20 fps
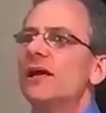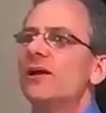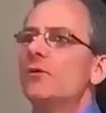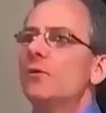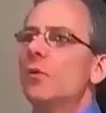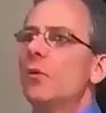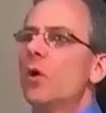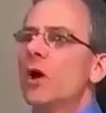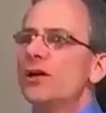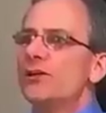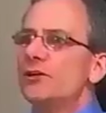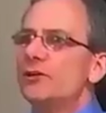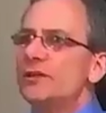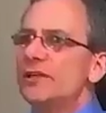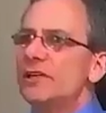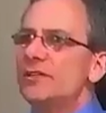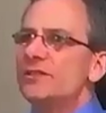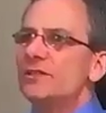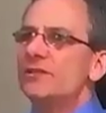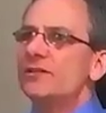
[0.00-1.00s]
and what
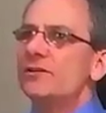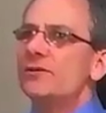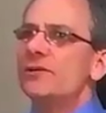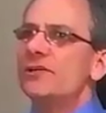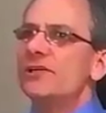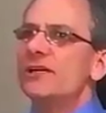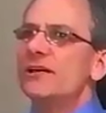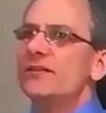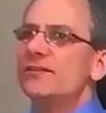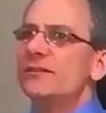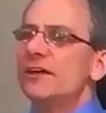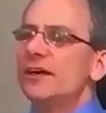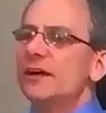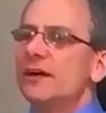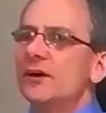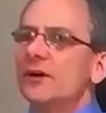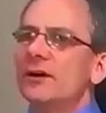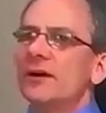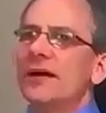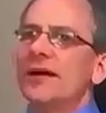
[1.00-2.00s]
you need to do to get
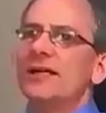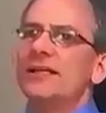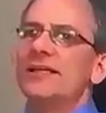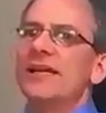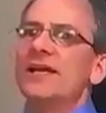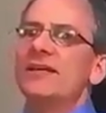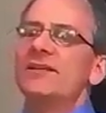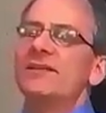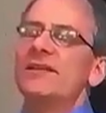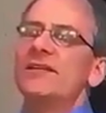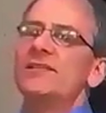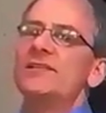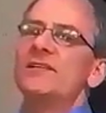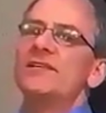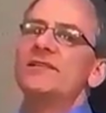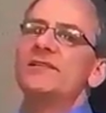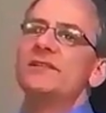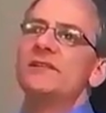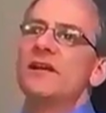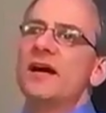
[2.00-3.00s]
there. And this
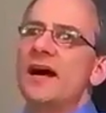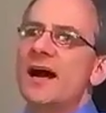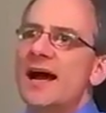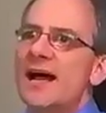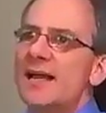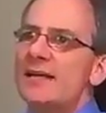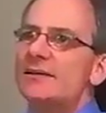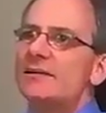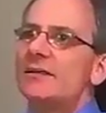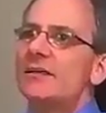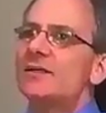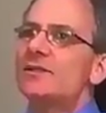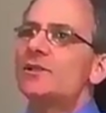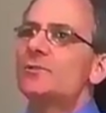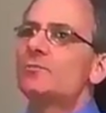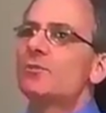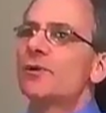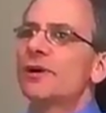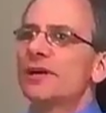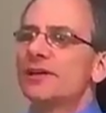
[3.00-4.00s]
is not a
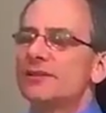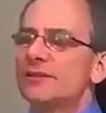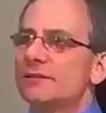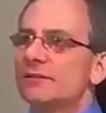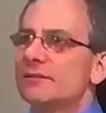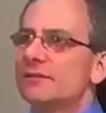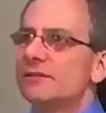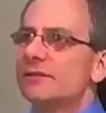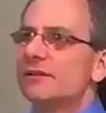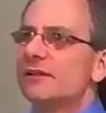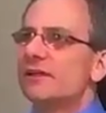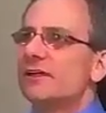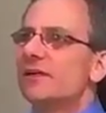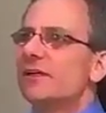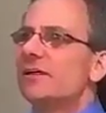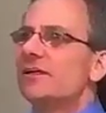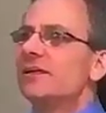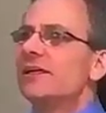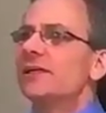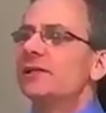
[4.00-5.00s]
sprint.
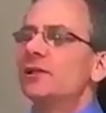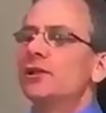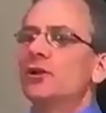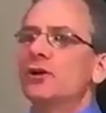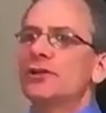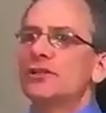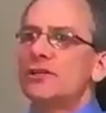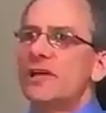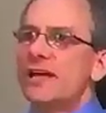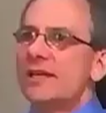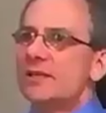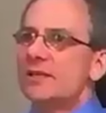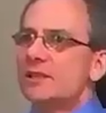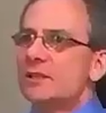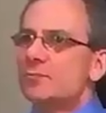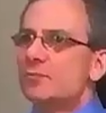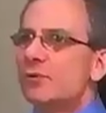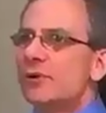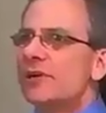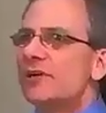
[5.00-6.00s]
It looks like a
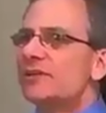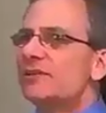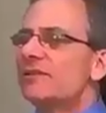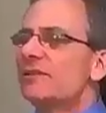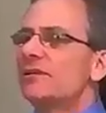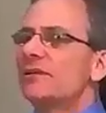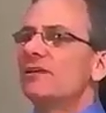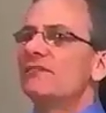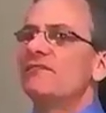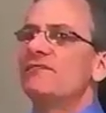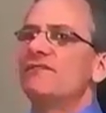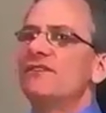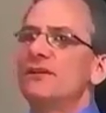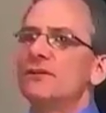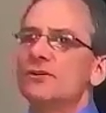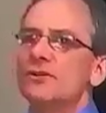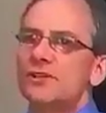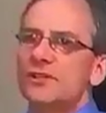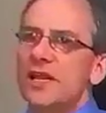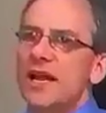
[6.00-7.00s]
sprint, it
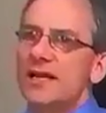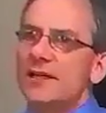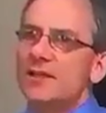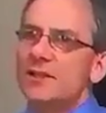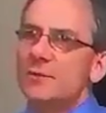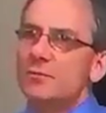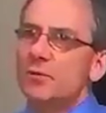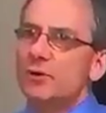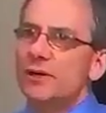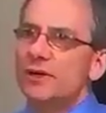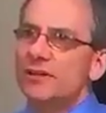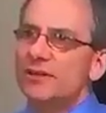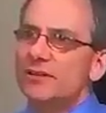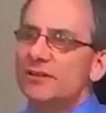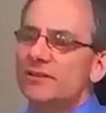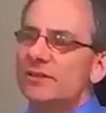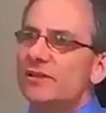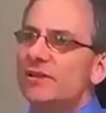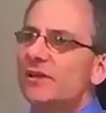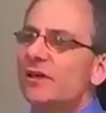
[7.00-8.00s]
feels like a
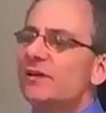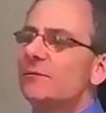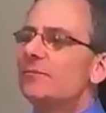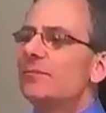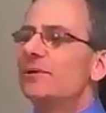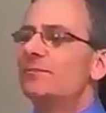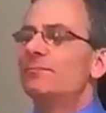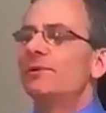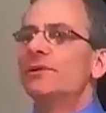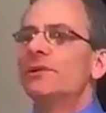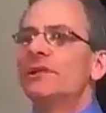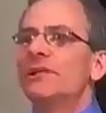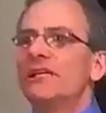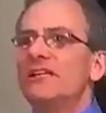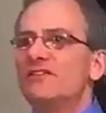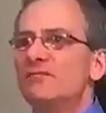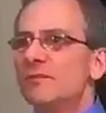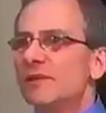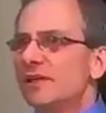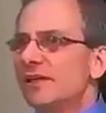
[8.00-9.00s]
sprint, but
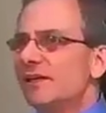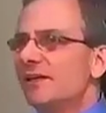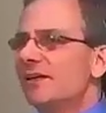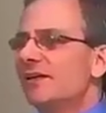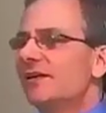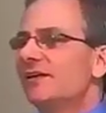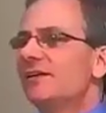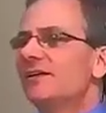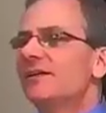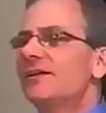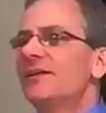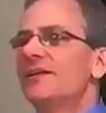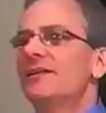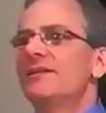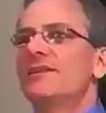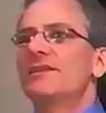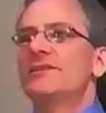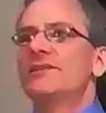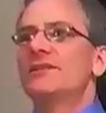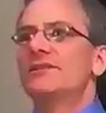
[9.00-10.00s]
believe me,
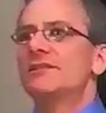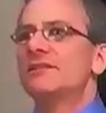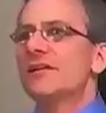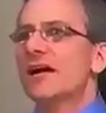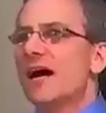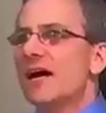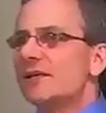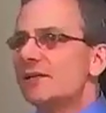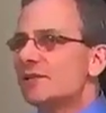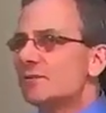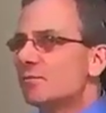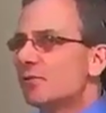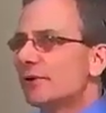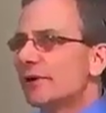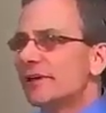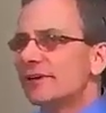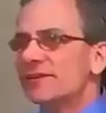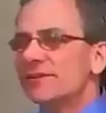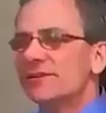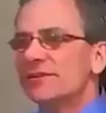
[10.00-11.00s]
this is not a
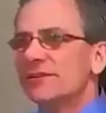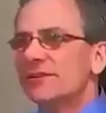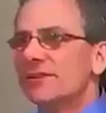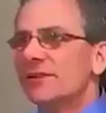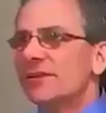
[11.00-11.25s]
sprint.